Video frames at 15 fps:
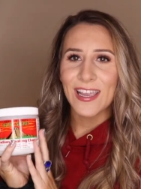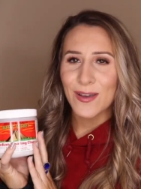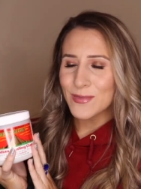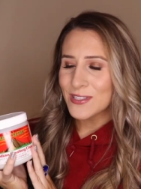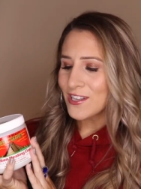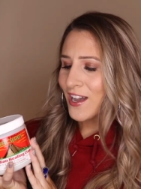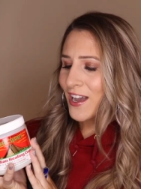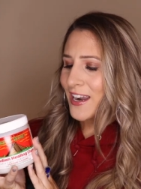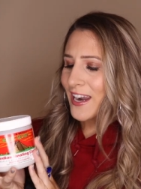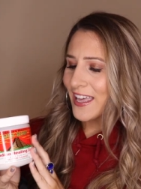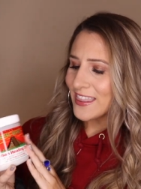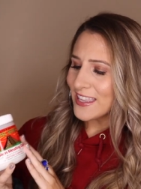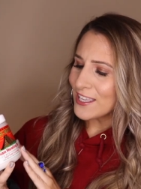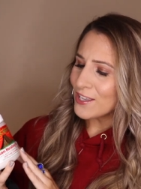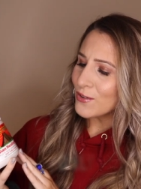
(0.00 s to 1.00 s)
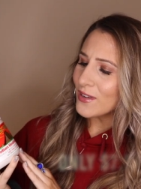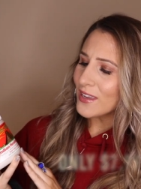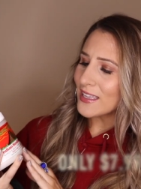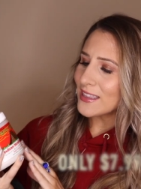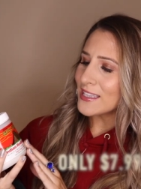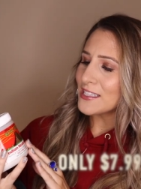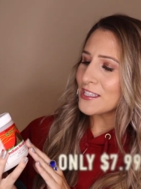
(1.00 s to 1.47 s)
Amazon. I think you can
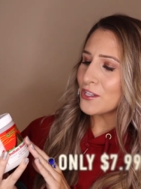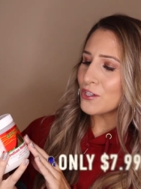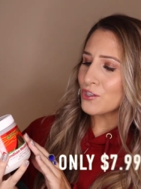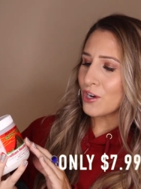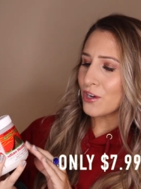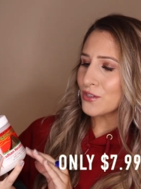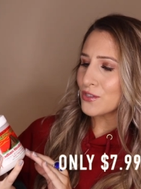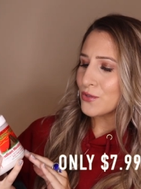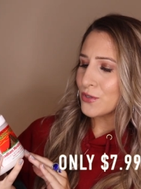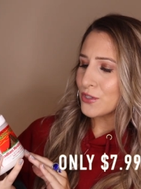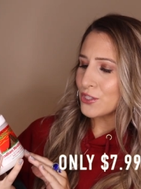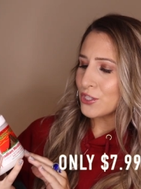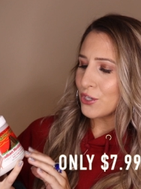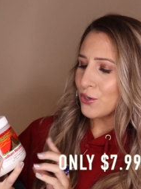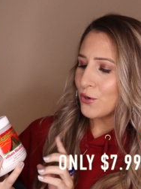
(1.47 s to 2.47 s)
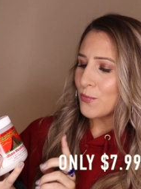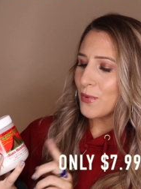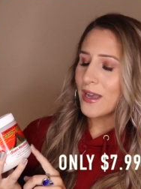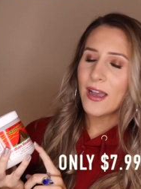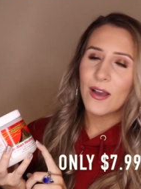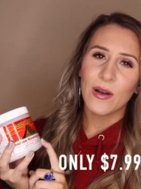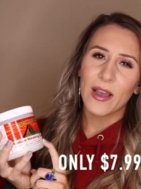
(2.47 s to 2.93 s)
get this in the drugstore too,
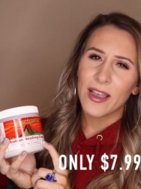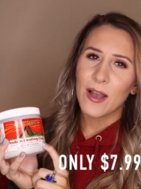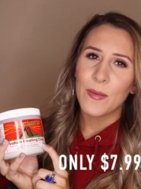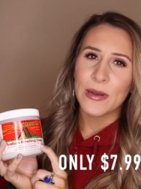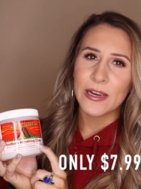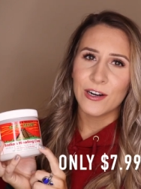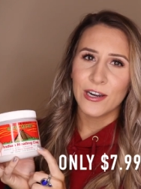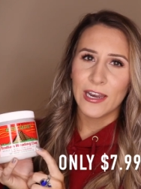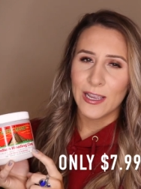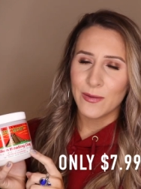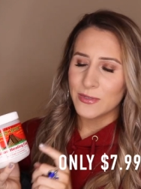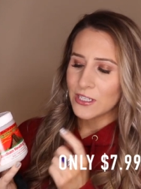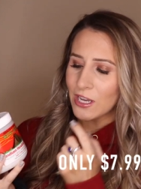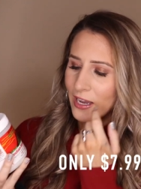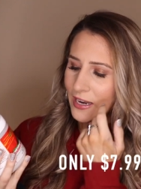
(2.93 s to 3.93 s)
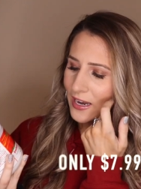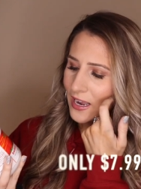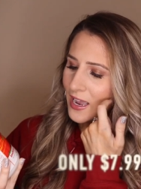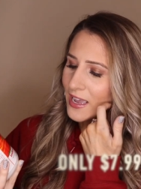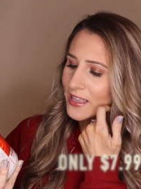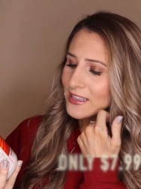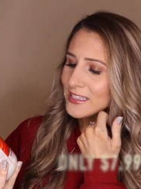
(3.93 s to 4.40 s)
but I got mine on Amazon.
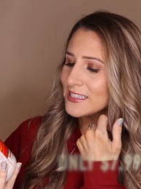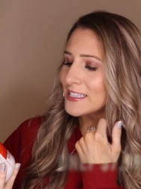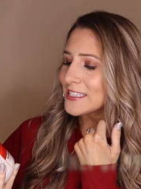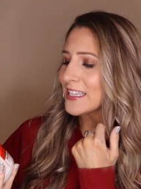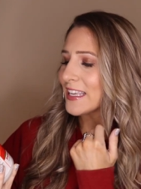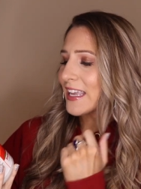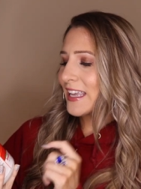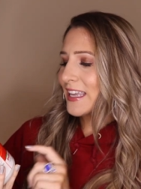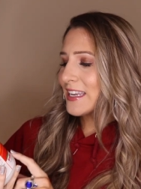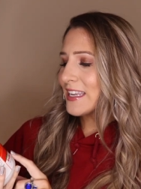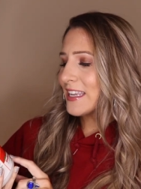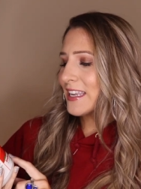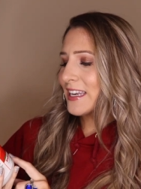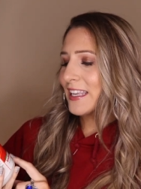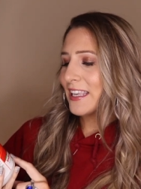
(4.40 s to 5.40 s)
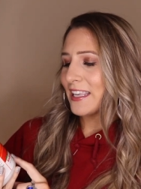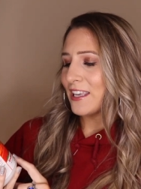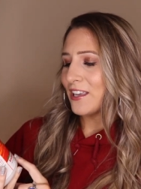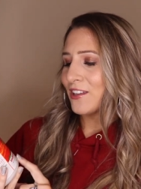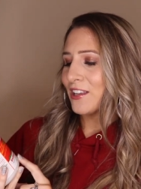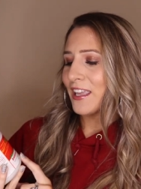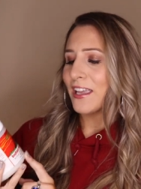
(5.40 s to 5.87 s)
This is the Indian
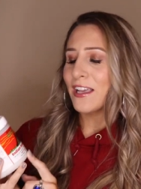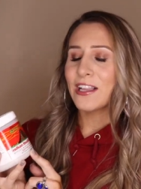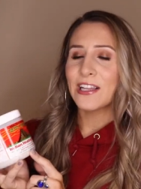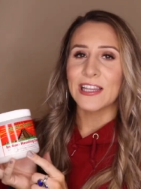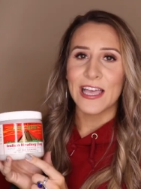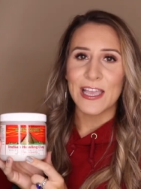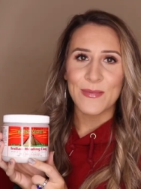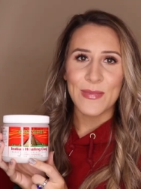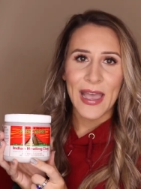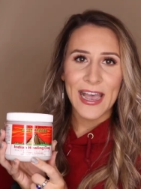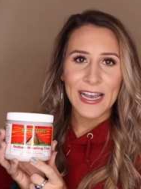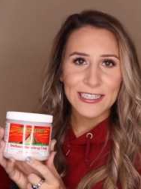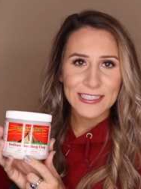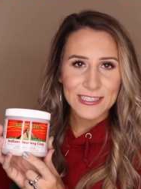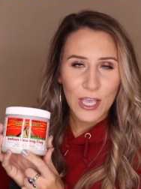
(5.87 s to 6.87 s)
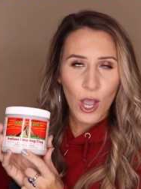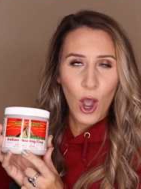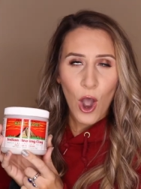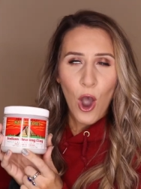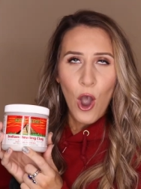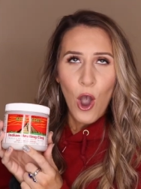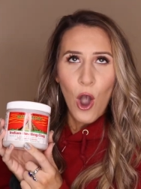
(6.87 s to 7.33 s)
Healing Clay Mask.
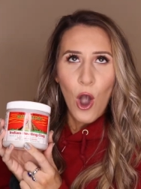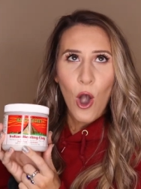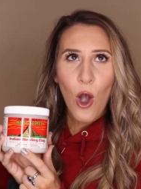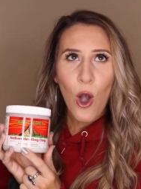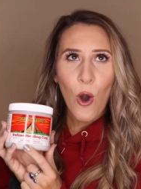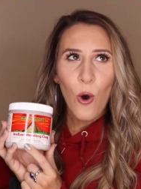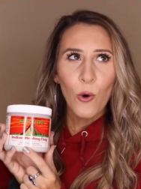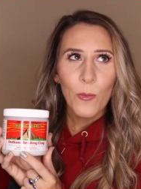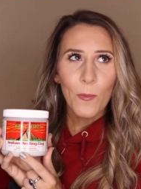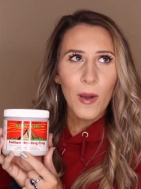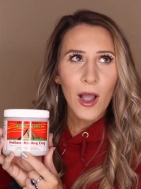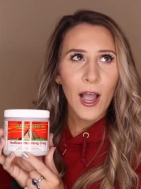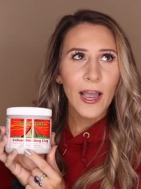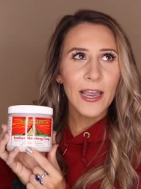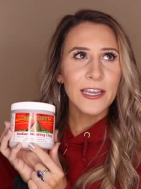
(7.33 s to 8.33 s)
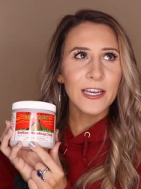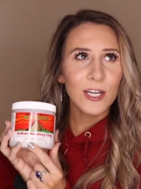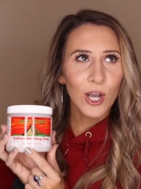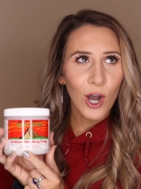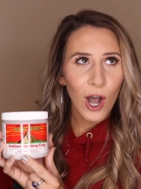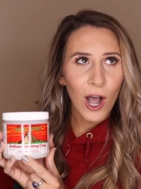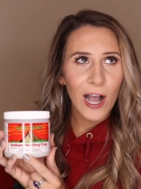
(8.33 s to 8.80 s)
Oh my
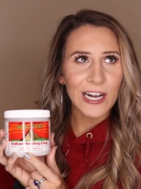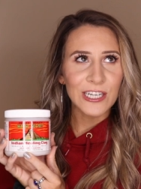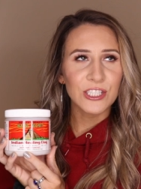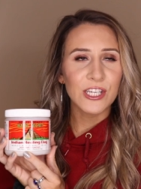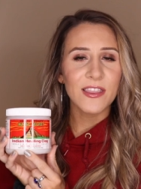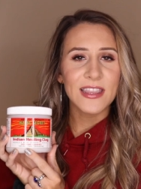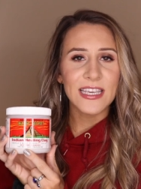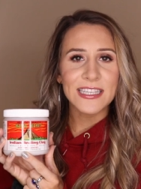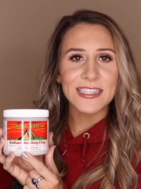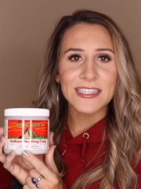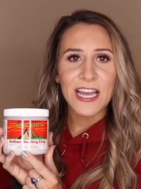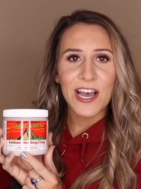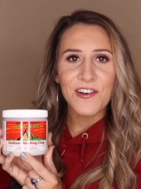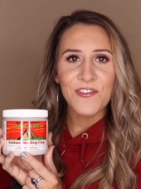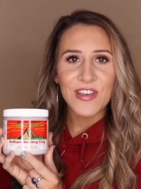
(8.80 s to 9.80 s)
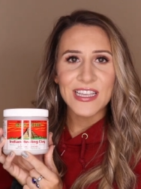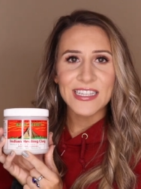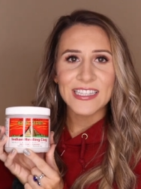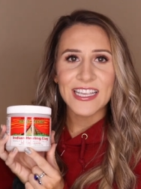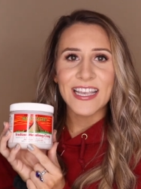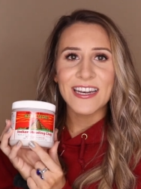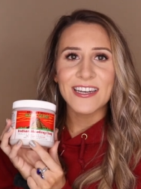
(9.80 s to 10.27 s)
gosh, this stuff
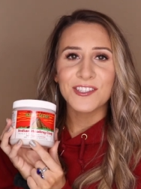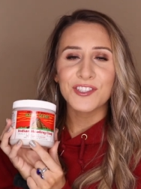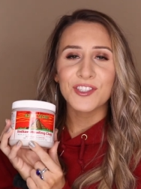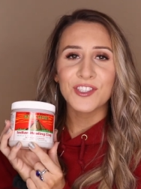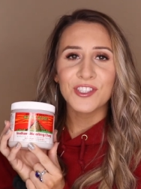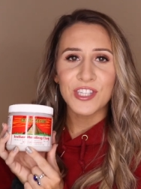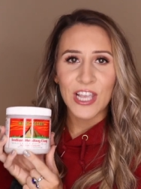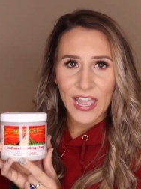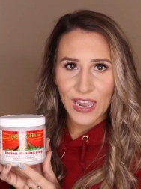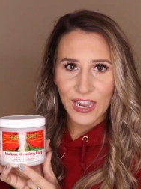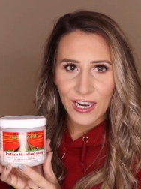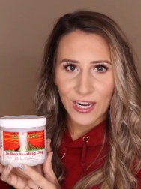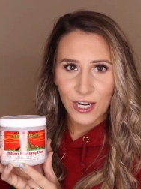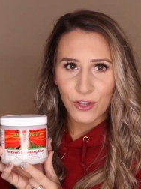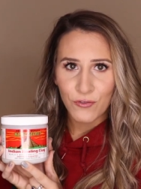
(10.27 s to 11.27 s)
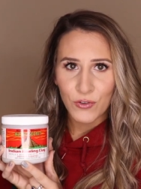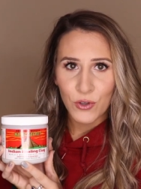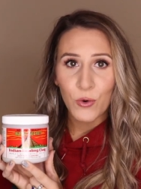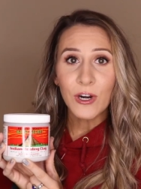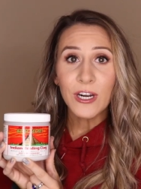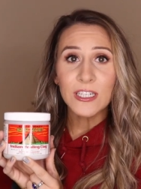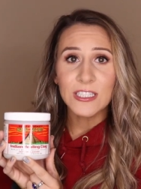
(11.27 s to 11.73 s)
is insane. If
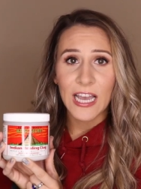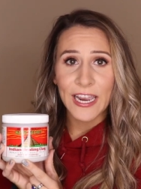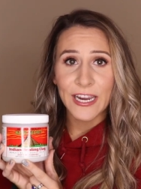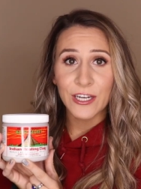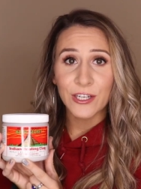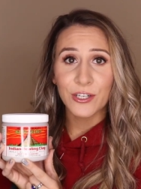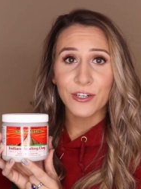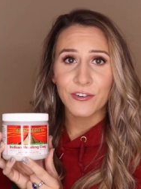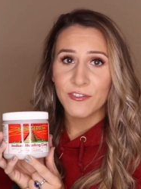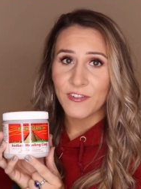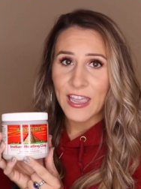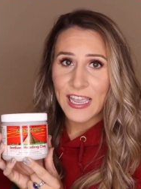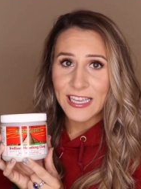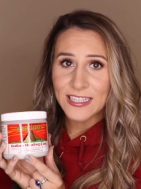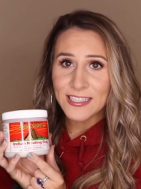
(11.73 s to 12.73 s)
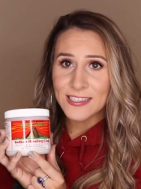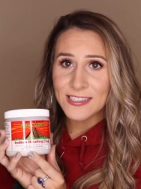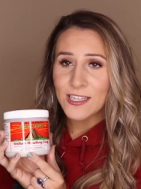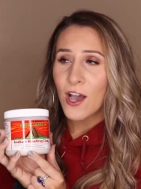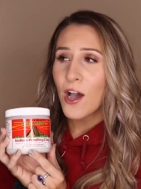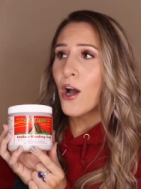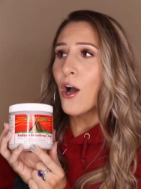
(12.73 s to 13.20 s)
you want to tighten your
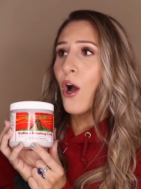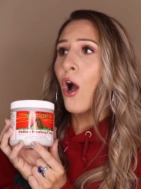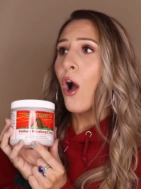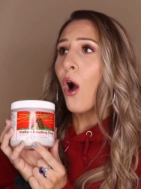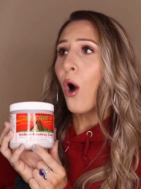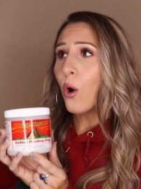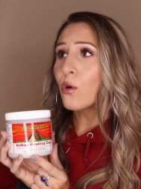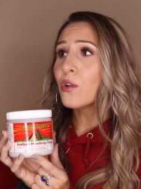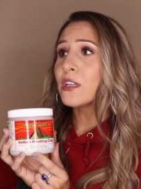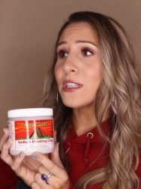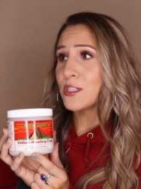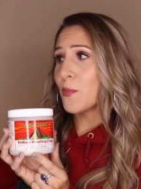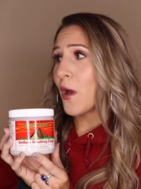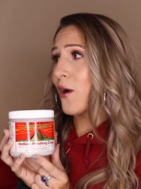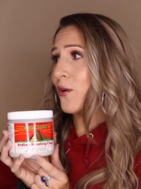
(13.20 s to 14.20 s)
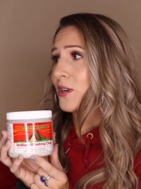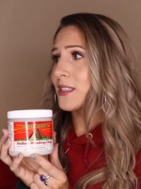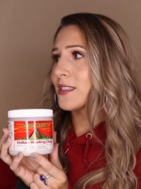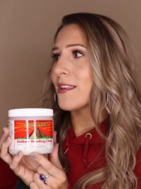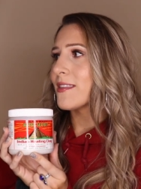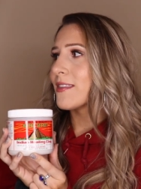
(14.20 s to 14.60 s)
face, holy smokes,